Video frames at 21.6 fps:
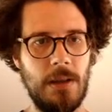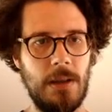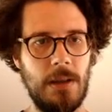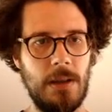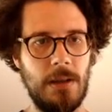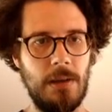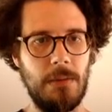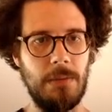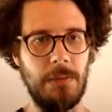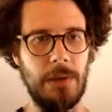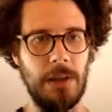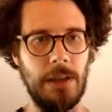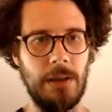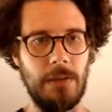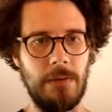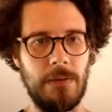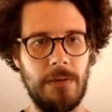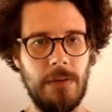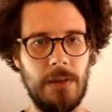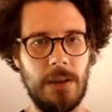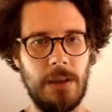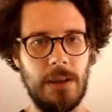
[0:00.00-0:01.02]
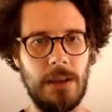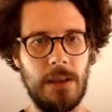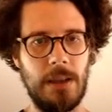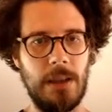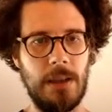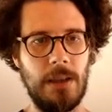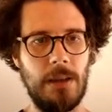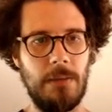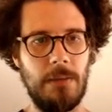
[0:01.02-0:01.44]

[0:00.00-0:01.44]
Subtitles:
Open file.